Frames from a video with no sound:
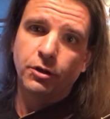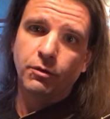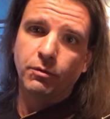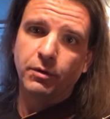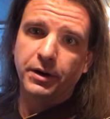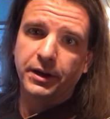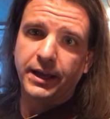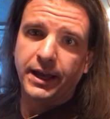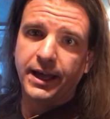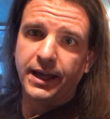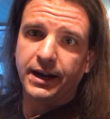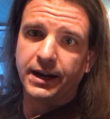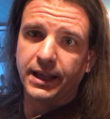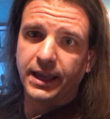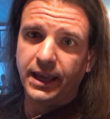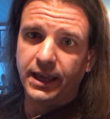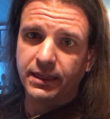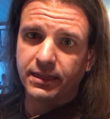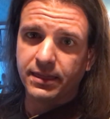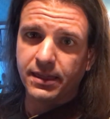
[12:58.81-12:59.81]
where you had an
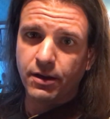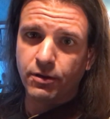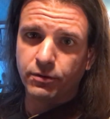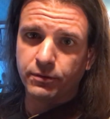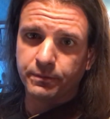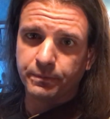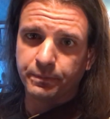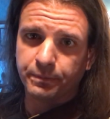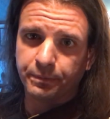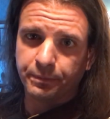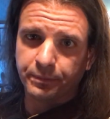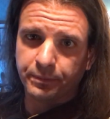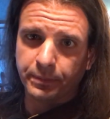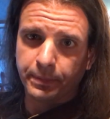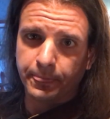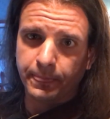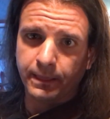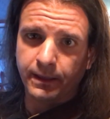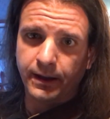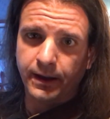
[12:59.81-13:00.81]
eighth note,
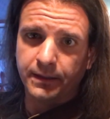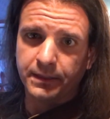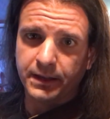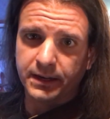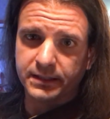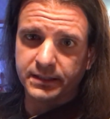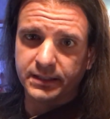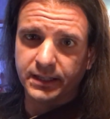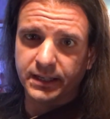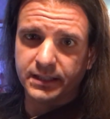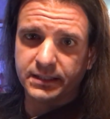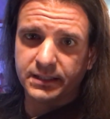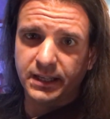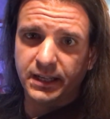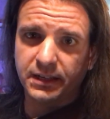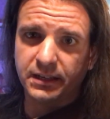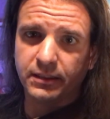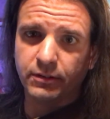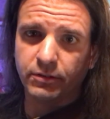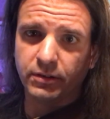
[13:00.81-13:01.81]
and then a
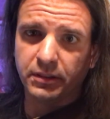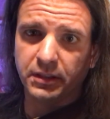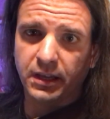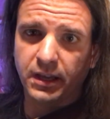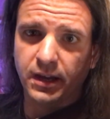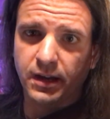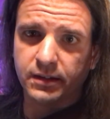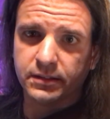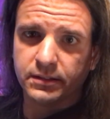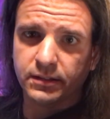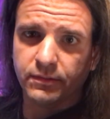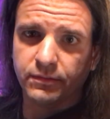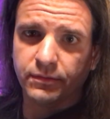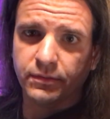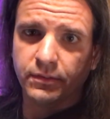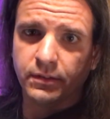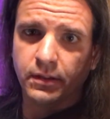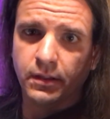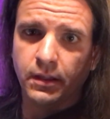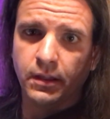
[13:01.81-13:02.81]
16th note on the
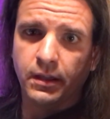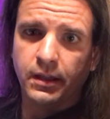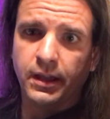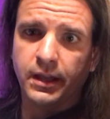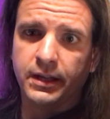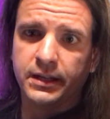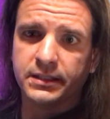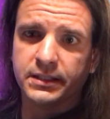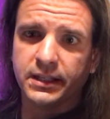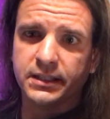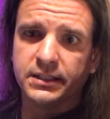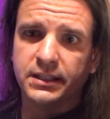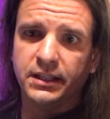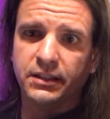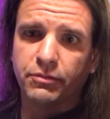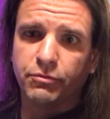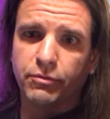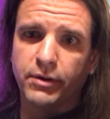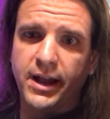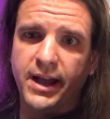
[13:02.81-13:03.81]
octave, and a
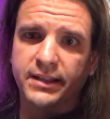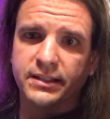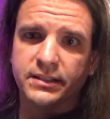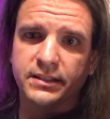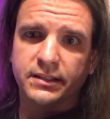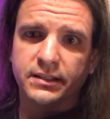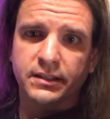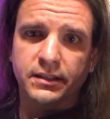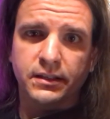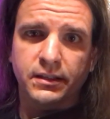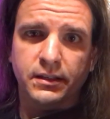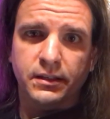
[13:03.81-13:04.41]
16th rest.